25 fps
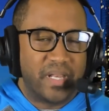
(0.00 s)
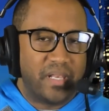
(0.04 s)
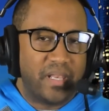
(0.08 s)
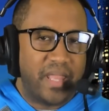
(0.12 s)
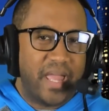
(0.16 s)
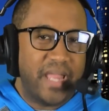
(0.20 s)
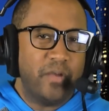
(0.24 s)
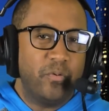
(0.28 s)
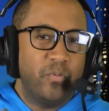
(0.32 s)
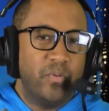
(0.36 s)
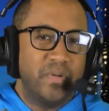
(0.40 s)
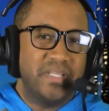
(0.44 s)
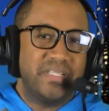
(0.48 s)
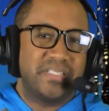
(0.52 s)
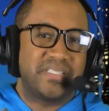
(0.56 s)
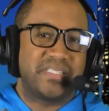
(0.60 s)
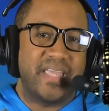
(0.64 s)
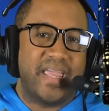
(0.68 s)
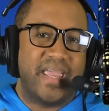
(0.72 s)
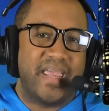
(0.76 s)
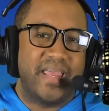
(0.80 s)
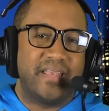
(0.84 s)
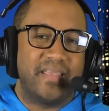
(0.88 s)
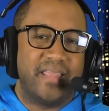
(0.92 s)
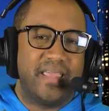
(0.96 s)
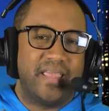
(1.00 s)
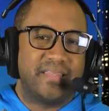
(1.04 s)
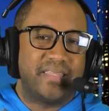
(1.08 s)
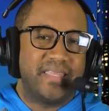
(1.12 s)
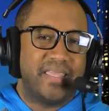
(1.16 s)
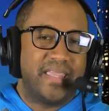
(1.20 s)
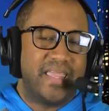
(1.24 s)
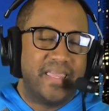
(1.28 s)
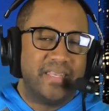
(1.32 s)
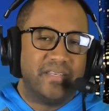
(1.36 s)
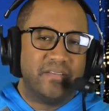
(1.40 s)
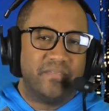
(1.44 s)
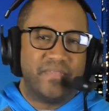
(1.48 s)
But I like what he said
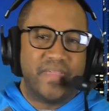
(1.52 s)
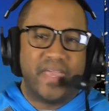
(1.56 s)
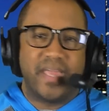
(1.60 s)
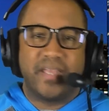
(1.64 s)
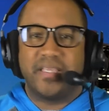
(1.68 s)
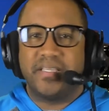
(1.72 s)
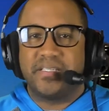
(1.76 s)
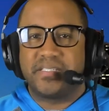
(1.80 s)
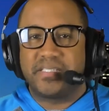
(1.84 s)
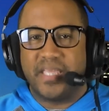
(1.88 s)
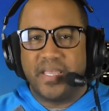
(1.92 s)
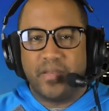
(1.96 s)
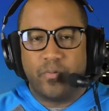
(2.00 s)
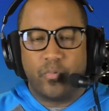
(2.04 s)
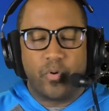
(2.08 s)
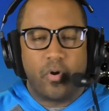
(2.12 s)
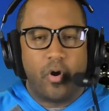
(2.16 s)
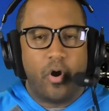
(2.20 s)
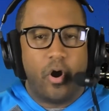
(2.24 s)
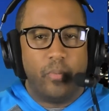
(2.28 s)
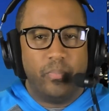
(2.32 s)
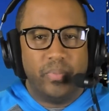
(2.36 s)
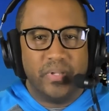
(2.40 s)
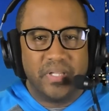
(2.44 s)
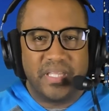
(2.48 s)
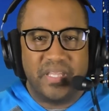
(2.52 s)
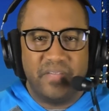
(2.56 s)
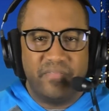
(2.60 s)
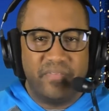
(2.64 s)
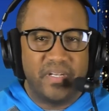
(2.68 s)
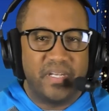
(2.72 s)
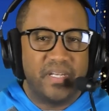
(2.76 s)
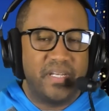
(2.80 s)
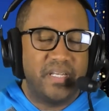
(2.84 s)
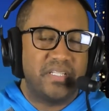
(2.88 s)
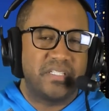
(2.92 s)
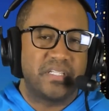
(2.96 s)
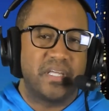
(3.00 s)
at the end of that. He said, we're all
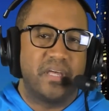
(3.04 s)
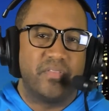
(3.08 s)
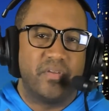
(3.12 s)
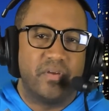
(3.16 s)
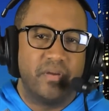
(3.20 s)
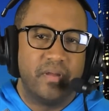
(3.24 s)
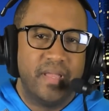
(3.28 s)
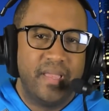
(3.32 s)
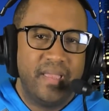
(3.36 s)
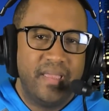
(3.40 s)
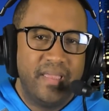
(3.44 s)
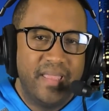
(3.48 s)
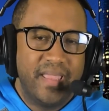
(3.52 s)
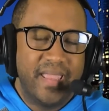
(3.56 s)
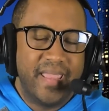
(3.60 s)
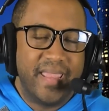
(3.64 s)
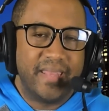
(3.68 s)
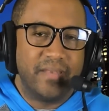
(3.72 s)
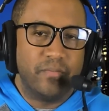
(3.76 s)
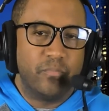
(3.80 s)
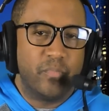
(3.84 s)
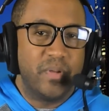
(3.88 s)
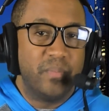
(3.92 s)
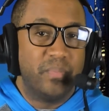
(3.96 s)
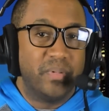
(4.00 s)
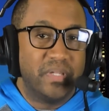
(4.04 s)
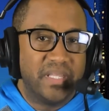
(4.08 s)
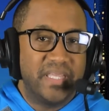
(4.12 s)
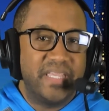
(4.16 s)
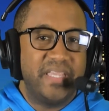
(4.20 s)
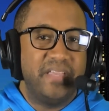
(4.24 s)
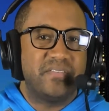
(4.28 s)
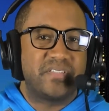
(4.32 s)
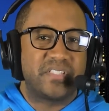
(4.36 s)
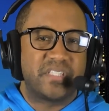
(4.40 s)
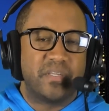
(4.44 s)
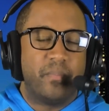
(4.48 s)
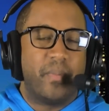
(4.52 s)
believing in each other and we
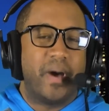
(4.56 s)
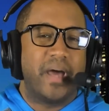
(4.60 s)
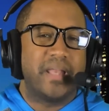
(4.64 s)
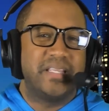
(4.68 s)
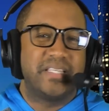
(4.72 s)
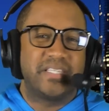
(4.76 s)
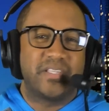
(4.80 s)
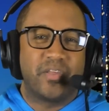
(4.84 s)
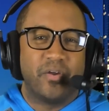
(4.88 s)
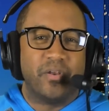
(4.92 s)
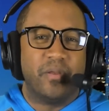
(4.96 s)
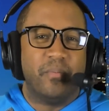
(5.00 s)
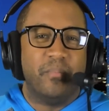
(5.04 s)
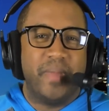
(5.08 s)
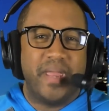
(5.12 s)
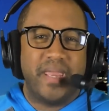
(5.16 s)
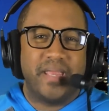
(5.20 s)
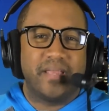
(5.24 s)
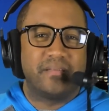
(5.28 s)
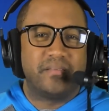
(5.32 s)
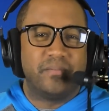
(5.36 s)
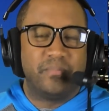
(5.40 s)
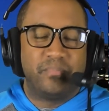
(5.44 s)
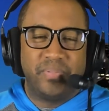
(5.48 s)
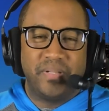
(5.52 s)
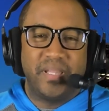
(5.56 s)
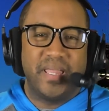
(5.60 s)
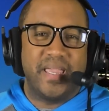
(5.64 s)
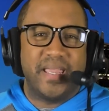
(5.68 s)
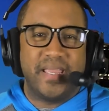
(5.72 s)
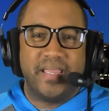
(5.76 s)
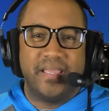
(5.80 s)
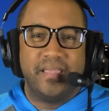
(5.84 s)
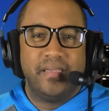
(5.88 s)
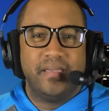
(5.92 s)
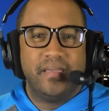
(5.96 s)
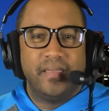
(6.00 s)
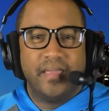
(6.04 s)
believe somebody's going to make the
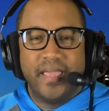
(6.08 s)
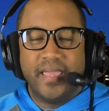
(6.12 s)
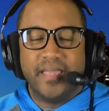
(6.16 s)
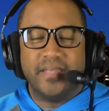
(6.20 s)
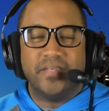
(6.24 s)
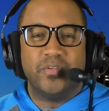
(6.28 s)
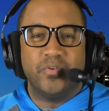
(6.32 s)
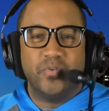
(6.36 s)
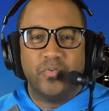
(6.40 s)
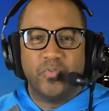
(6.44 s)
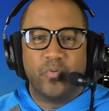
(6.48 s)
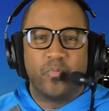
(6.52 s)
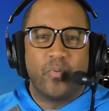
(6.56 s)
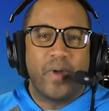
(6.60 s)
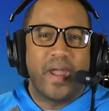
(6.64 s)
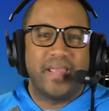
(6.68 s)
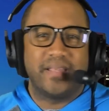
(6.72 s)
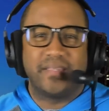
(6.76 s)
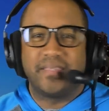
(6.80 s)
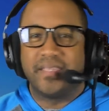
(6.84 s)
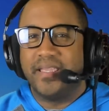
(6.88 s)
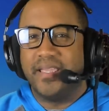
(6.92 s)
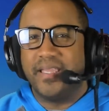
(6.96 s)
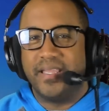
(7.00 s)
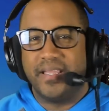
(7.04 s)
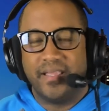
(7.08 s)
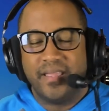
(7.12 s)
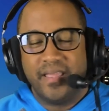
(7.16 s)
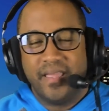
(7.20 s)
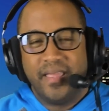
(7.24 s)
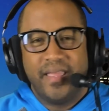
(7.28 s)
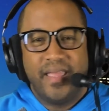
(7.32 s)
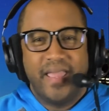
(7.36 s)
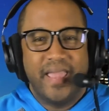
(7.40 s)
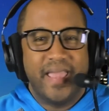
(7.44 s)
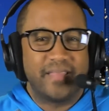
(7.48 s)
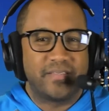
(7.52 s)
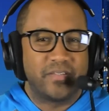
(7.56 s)
play and do the right thing
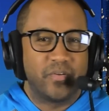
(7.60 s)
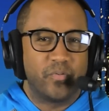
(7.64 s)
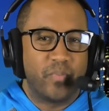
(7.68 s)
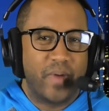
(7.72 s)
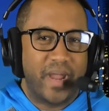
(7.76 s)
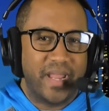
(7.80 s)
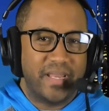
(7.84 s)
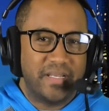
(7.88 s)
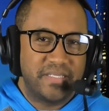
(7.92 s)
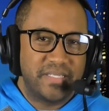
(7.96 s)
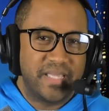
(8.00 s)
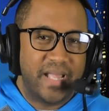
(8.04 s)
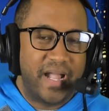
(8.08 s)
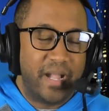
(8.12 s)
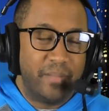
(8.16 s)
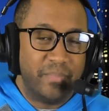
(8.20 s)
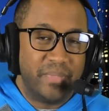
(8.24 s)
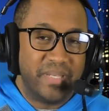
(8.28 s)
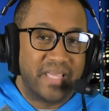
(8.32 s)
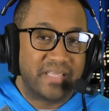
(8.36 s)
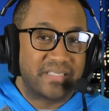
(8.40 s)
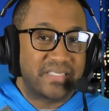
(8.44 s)
at the right time.